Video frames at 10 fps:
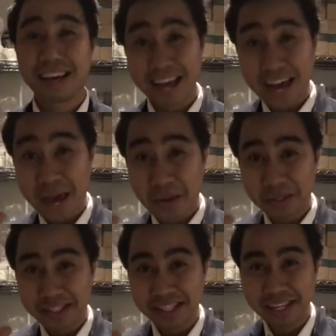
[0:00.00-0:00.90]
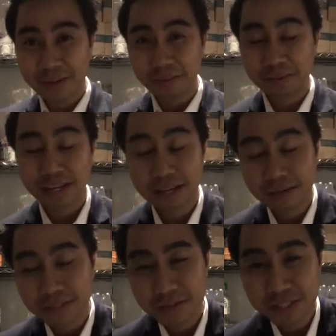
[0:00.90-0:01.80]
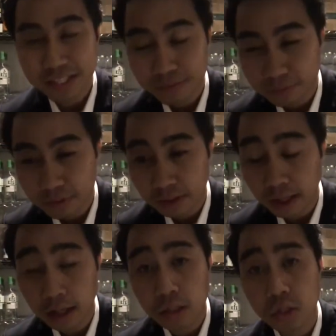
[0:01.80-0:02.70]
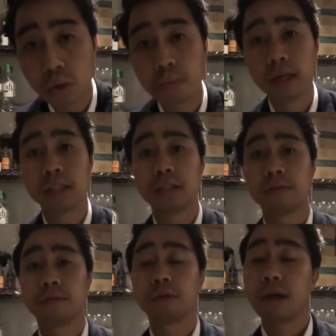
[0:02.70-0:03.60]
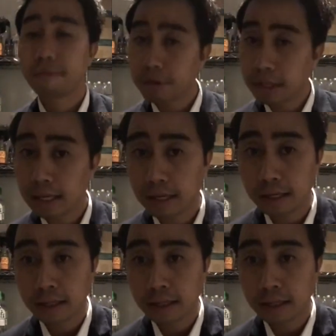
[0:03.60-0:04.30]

Hey, what's up, Ms. Maxime? Thank you so much for everything.